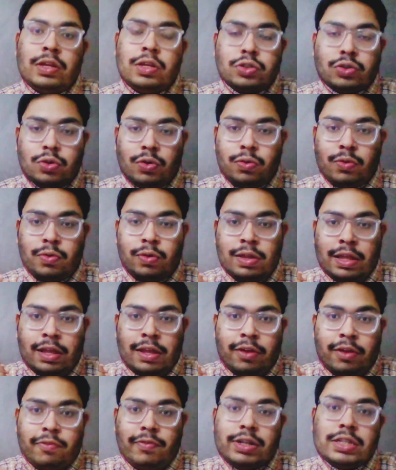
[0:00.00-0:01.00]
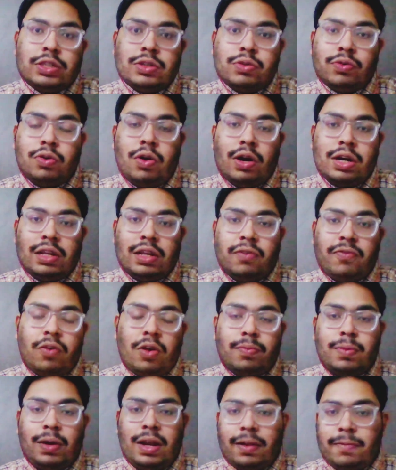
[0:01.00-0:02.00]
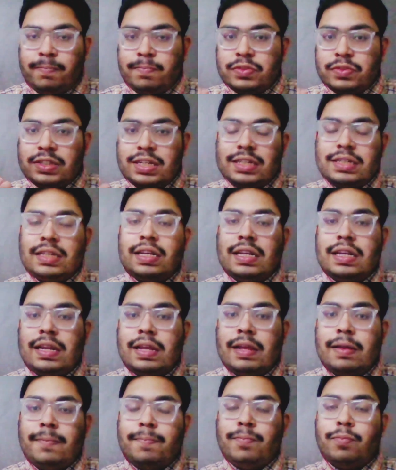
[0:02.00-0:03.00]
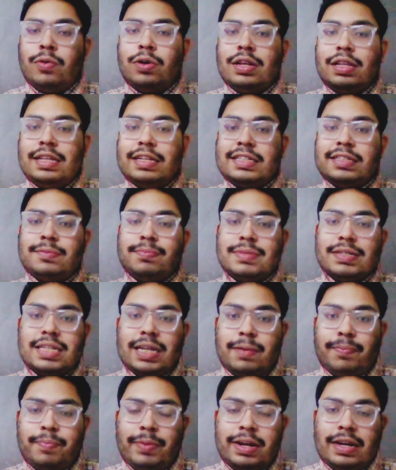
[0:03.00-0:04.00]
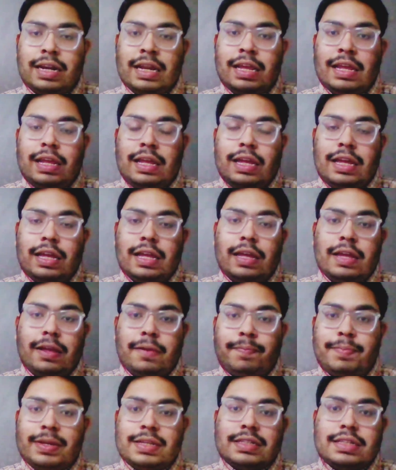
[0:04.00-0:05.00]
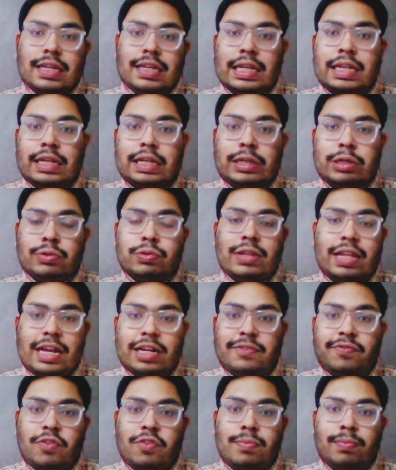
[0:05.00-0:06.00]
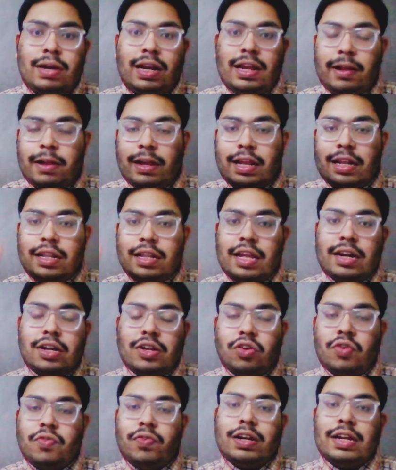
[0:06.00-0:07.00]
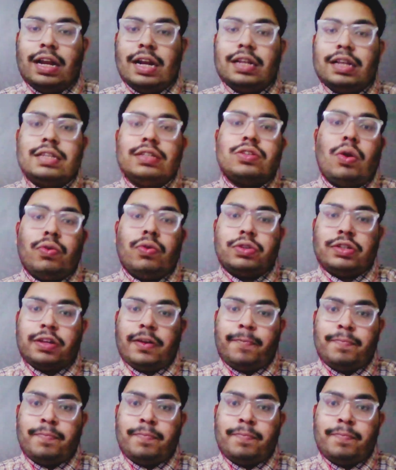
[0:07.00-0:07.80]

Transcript: So once you got the formula, just put this missing piece into that formula, and then you will get the solution.